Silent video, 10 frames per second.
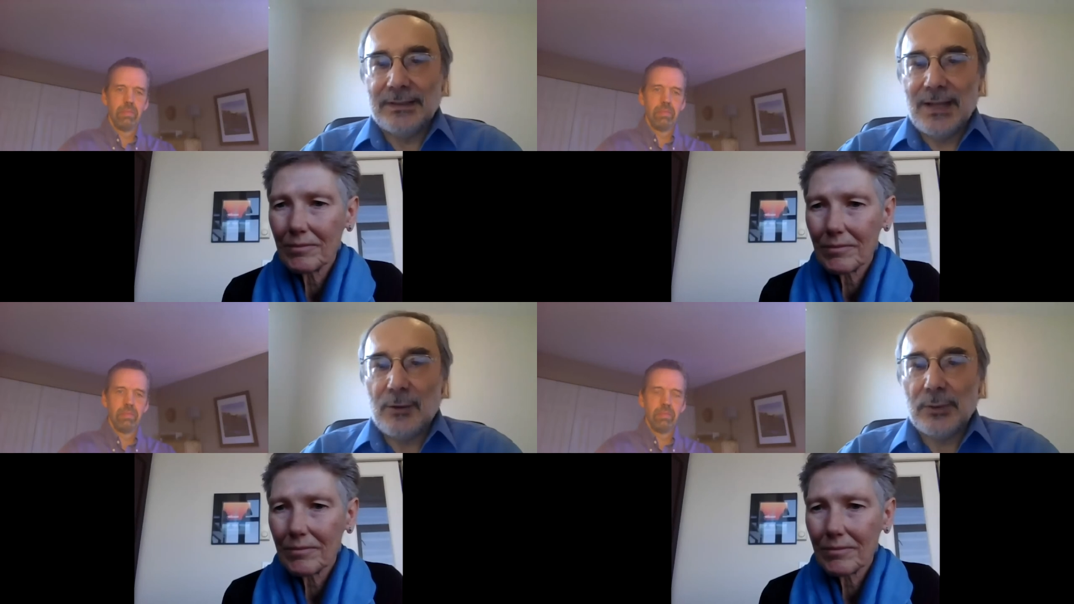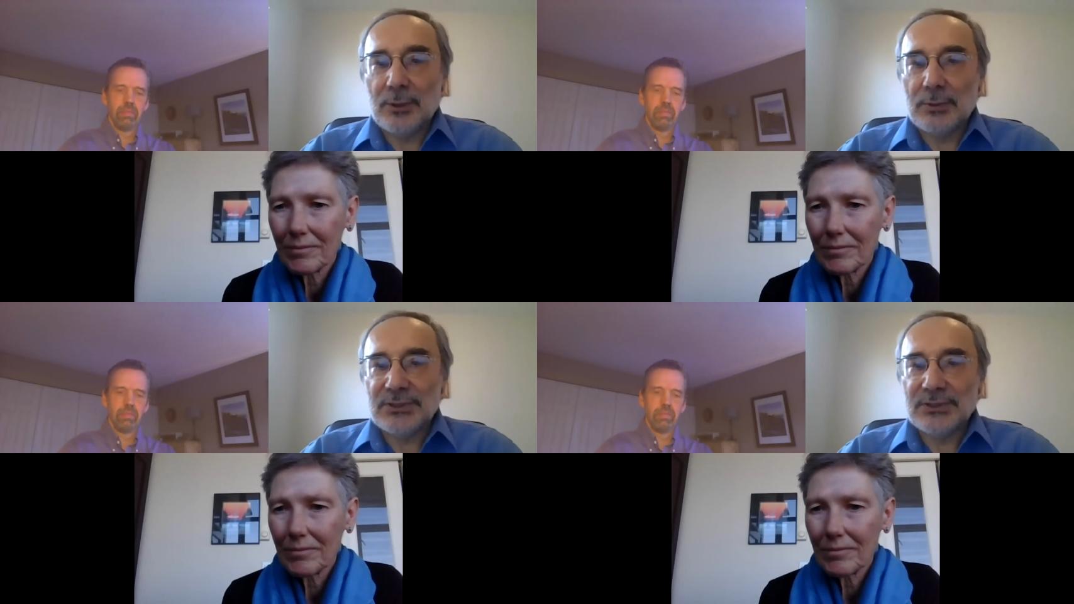Speaker 1: in our
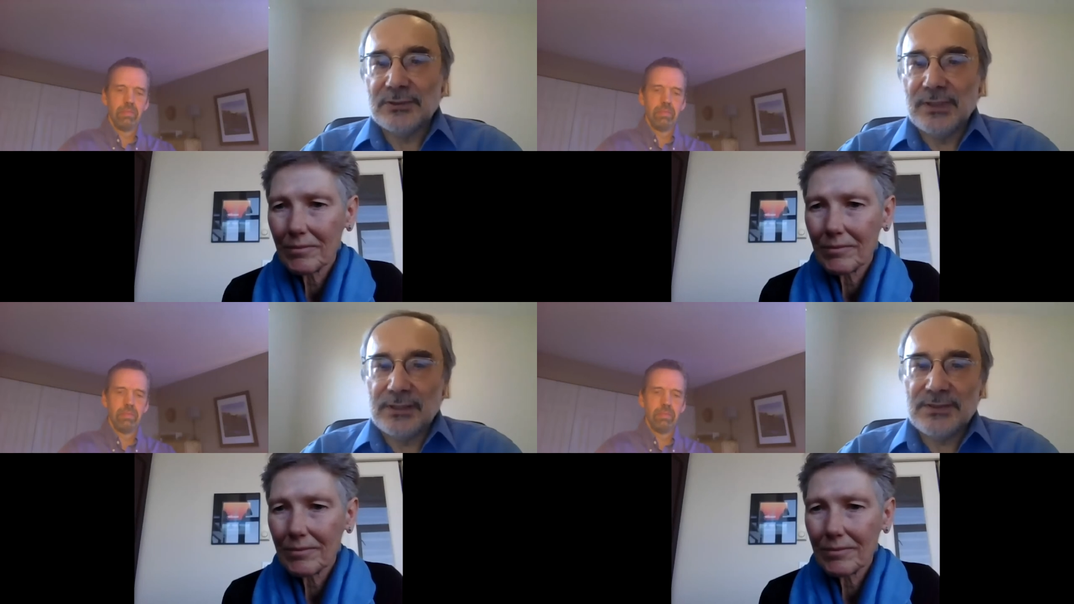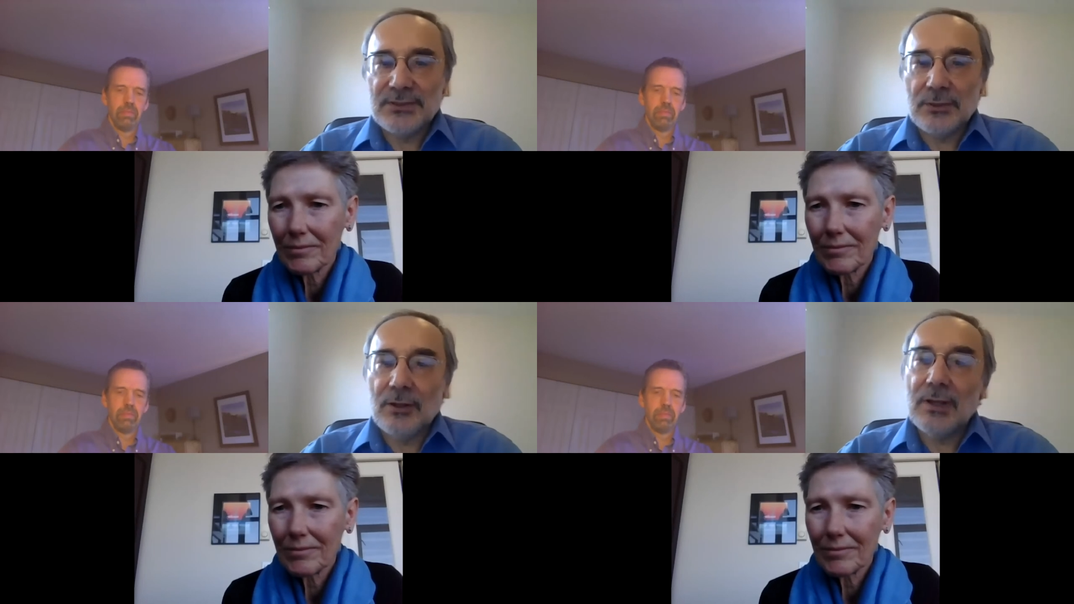questionnaires,
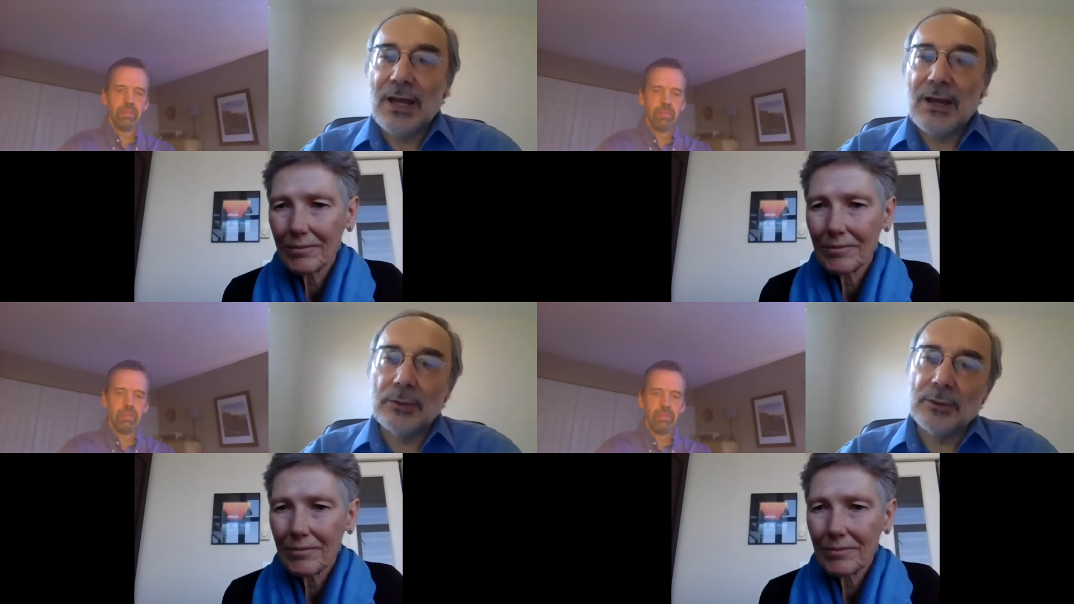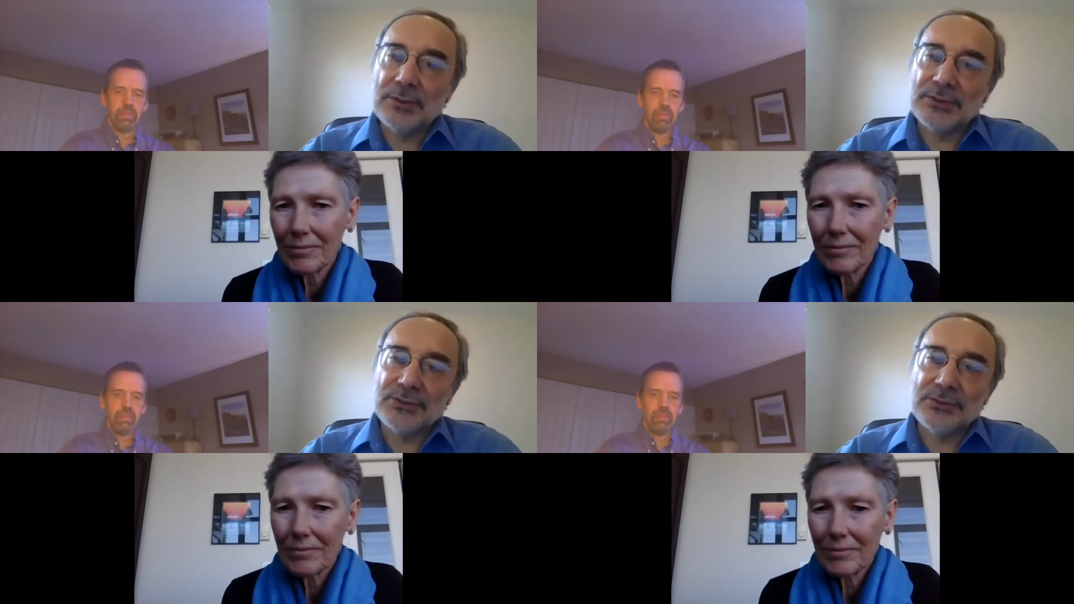all our
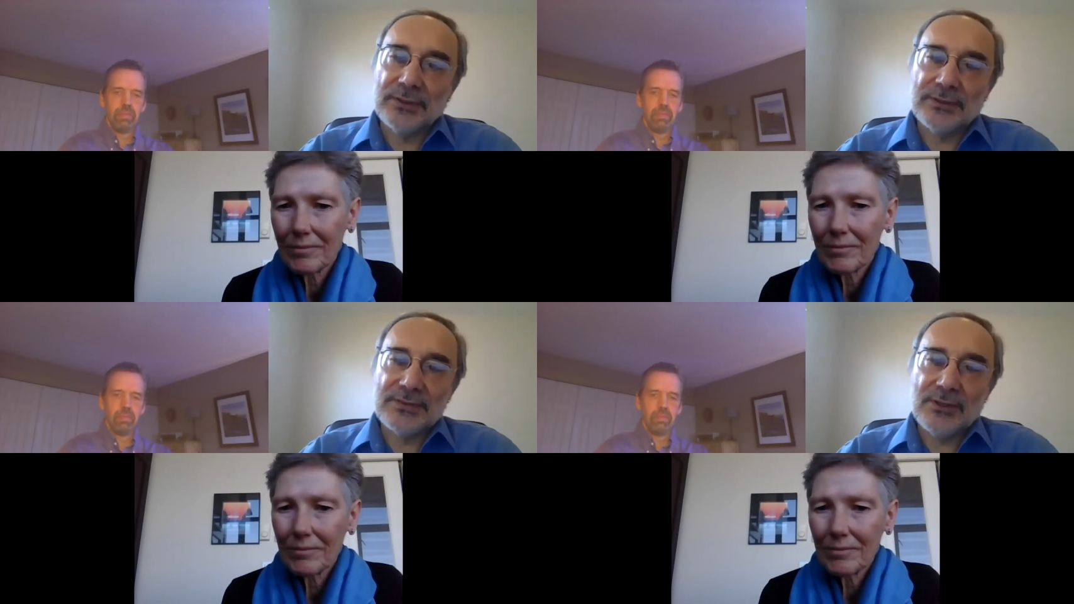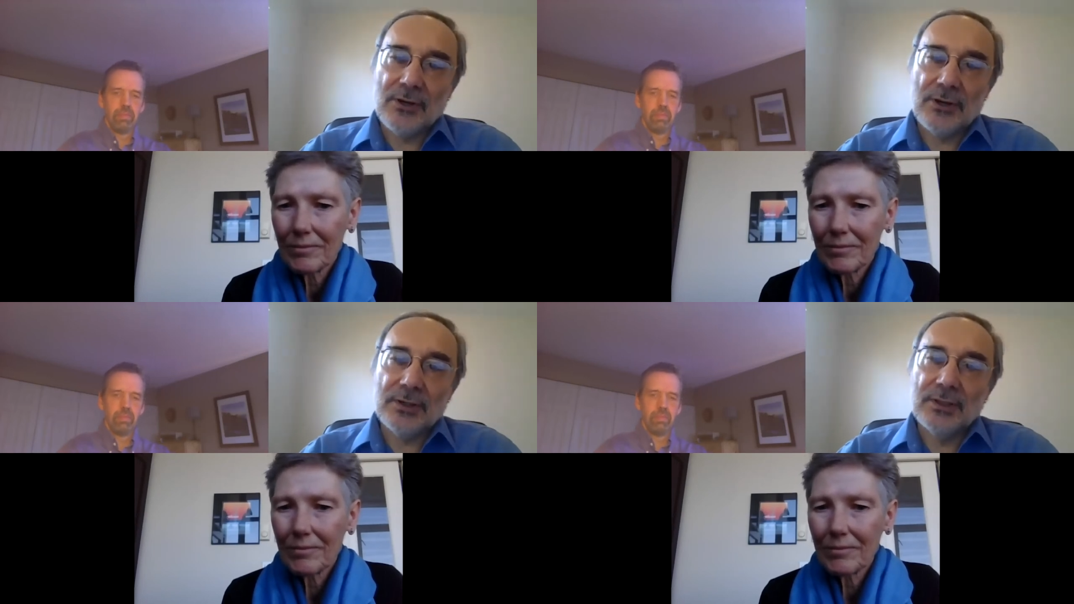questionnaires
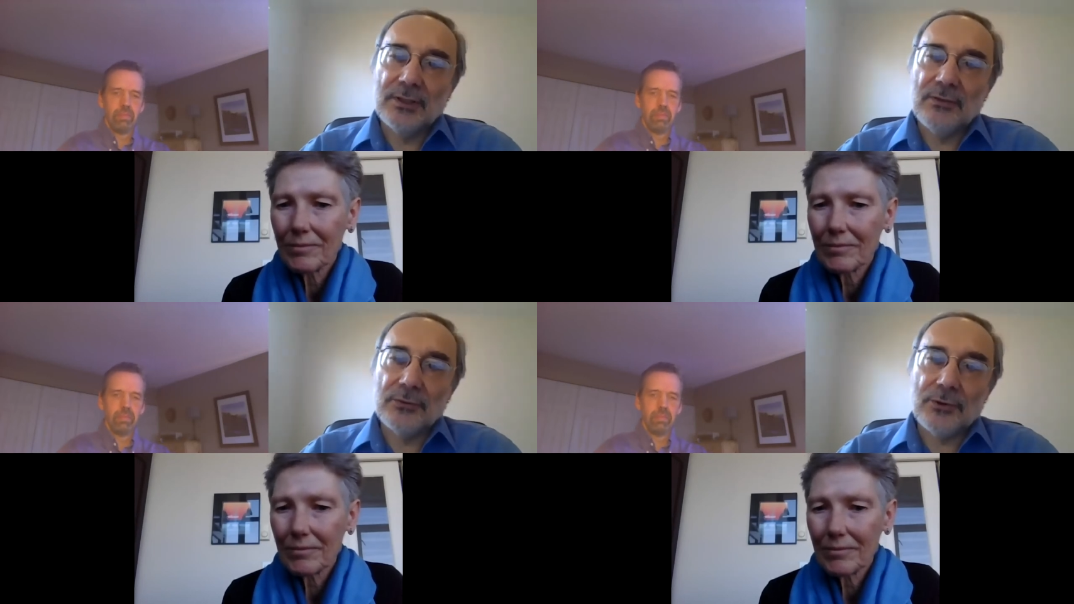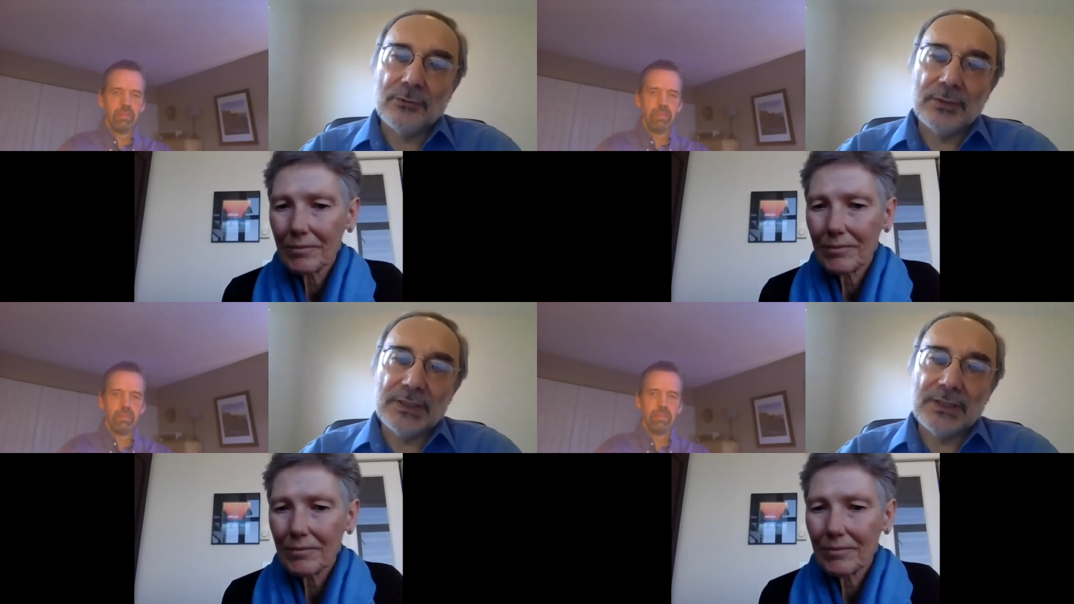are
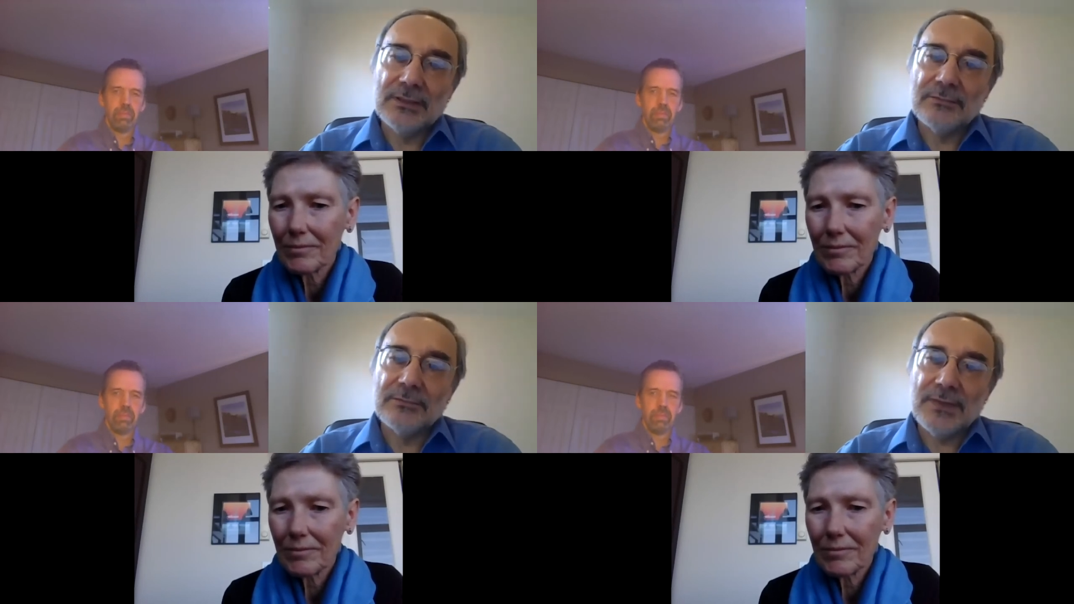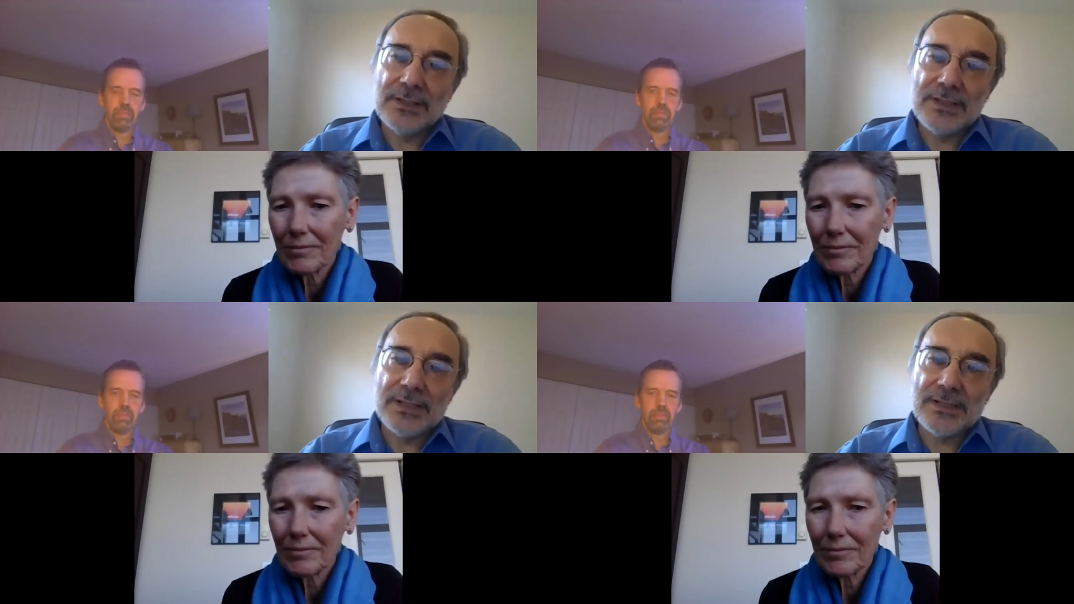thoroughly
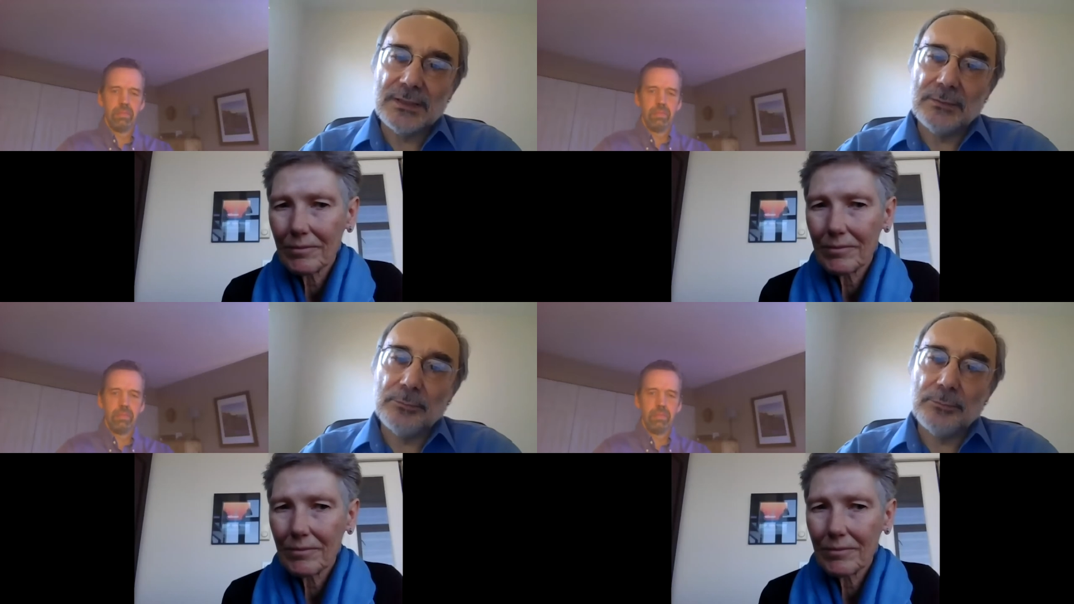validated